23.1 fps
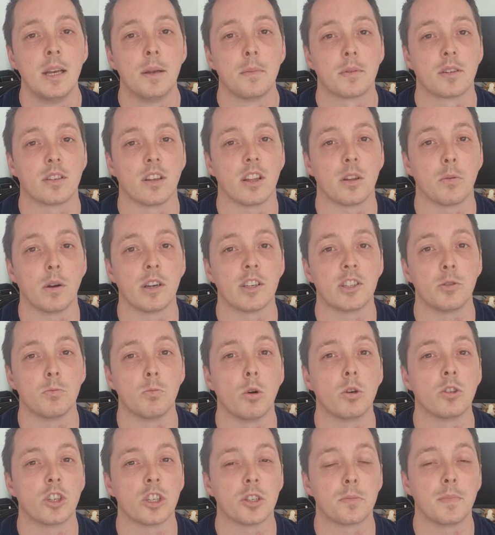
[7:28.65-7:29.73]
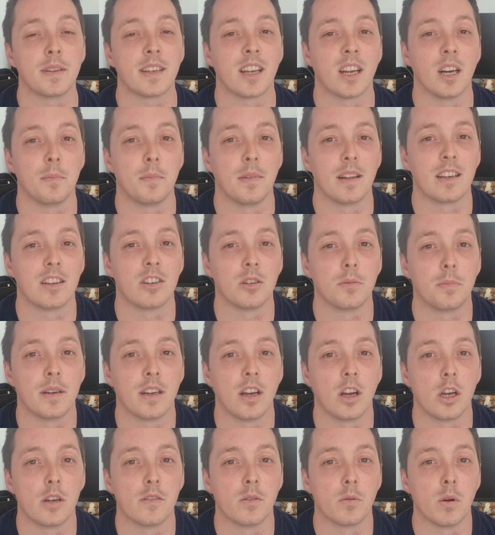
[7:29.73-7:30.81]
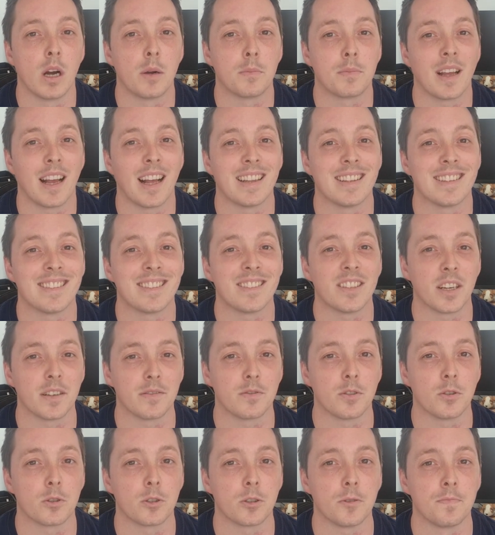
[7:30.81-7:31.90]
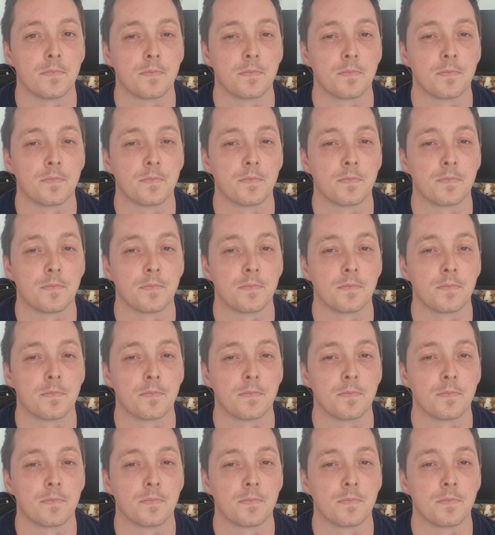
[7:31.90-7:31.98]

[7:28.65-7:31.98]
because otherwise you will just become a little bit overwhelmed and stifled.